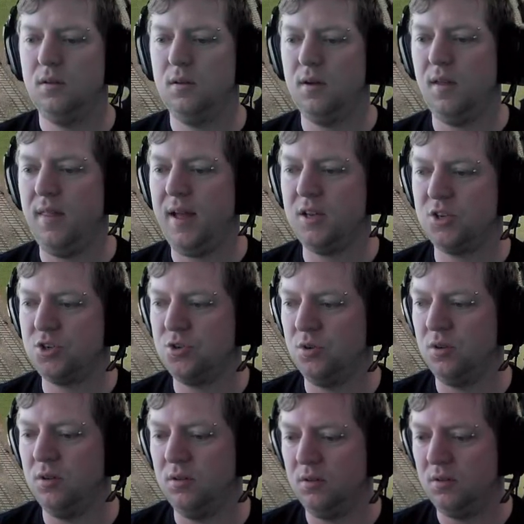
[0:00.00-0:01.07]
And that
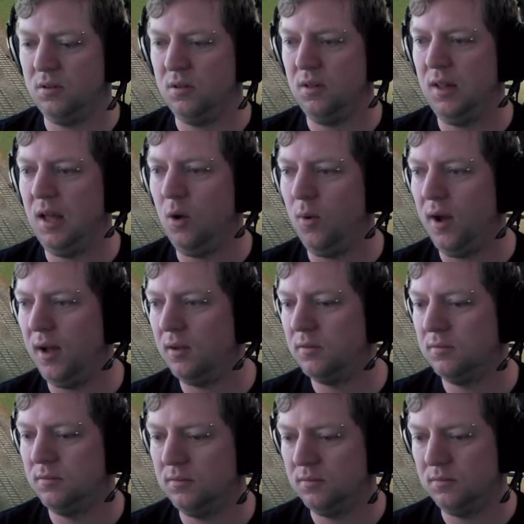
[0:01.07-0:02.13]
should lower,
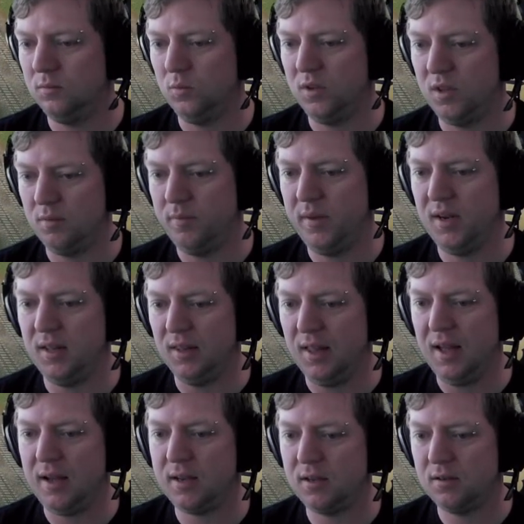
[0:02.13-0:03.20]
with a bit of
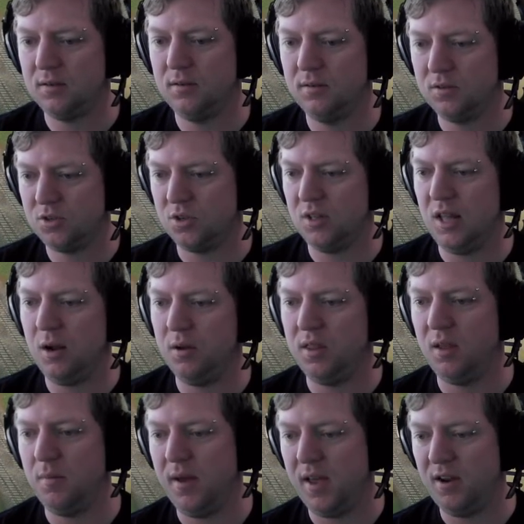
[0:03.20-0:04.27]
luck, should lower
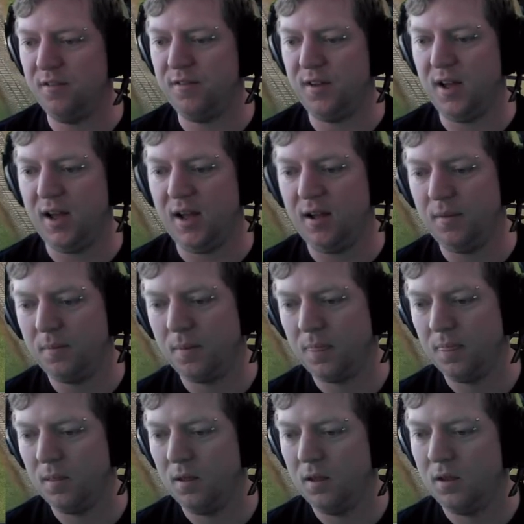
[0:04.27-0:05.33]
the amount of
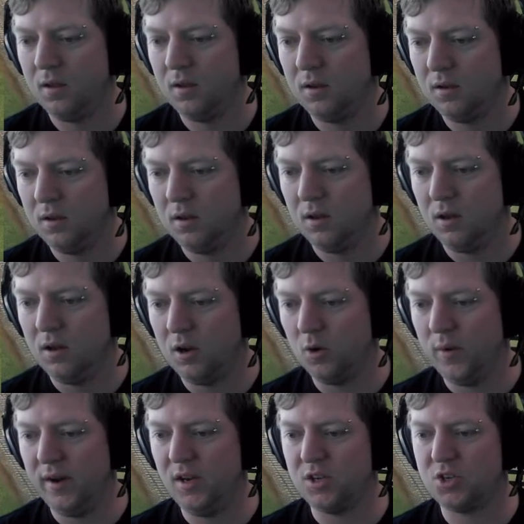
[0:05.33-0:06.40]

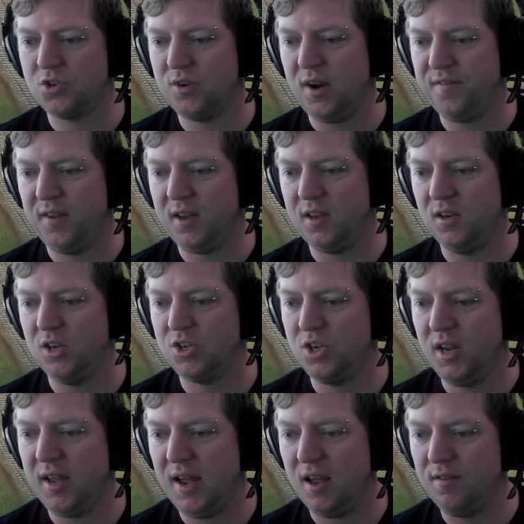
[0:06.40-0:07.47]
horrendous traffic
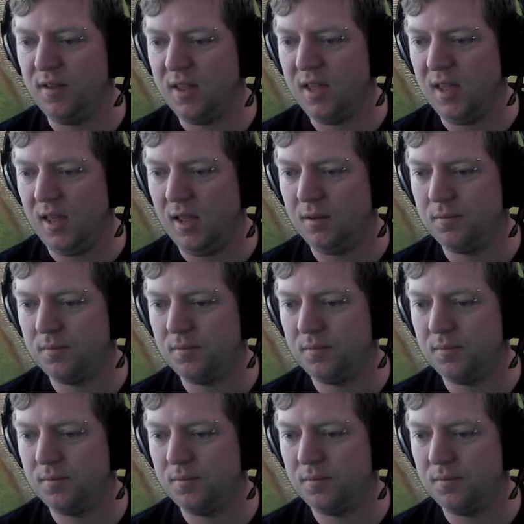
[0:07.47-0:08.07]
conditioning over here.